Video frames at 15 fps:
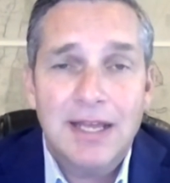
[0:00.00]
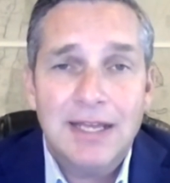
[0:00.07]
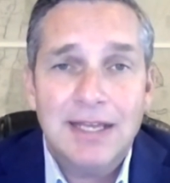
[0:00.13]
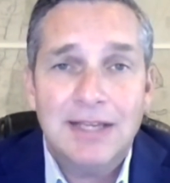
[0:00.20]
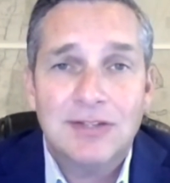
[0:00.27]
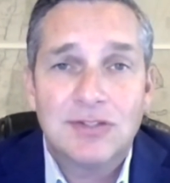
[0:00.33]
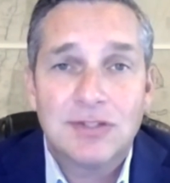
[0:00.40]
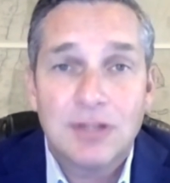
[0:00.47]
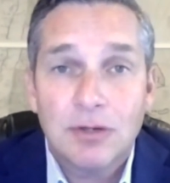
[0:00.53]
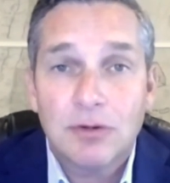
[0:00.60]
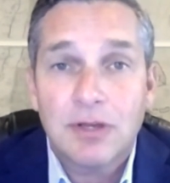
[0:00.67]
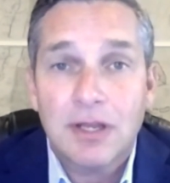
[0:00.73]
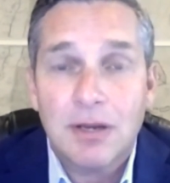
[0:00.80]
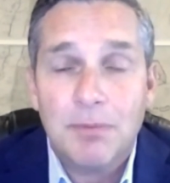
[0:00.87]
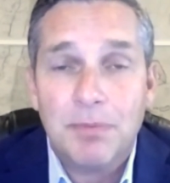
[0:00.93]
is still
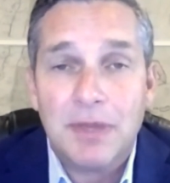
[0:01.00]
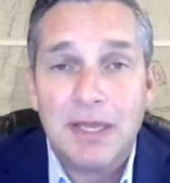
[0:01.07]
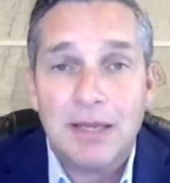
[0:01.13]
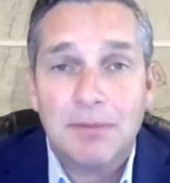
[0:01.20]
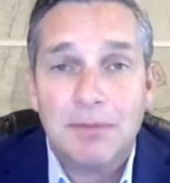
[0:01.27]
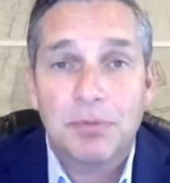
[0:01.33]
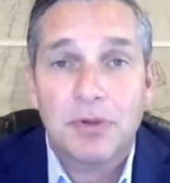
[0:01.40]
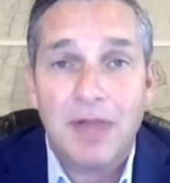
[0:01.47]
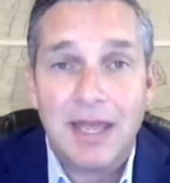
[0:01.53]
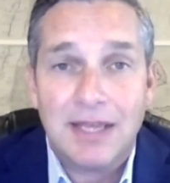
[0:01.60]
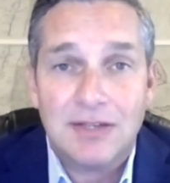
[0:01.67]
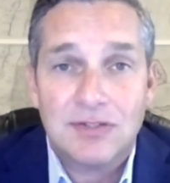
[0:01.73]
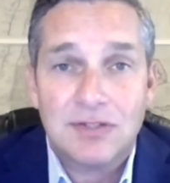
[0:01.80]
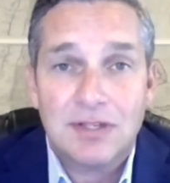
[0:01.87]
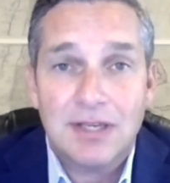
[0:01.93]
gonna be in
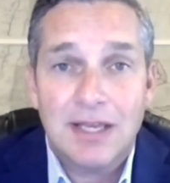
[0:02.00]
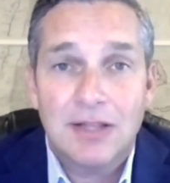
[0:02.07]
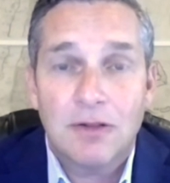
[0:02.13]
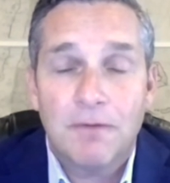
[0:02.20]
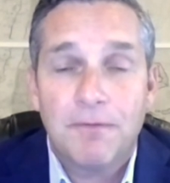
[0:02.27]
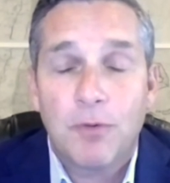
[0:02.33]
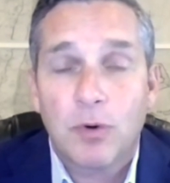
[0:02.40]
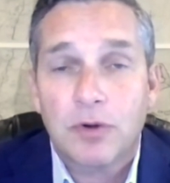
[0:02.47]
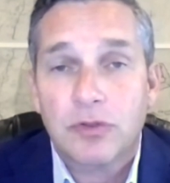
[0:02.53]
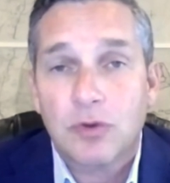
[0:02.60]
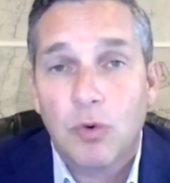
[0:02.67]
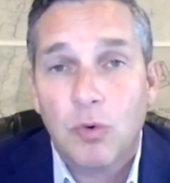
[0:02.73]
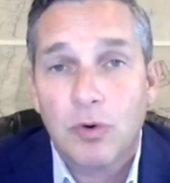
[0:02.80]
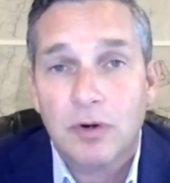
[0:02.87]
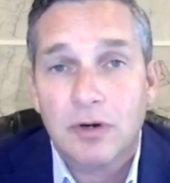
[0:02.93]
place in the fourth
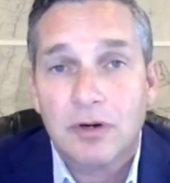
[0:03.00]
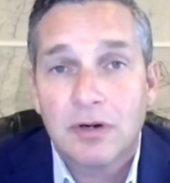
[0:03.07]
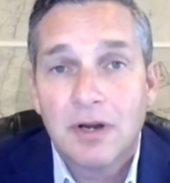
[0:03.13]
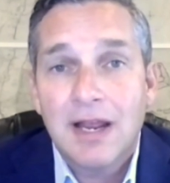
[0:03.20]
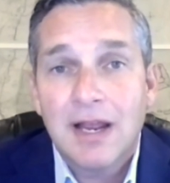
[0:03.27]
quarter,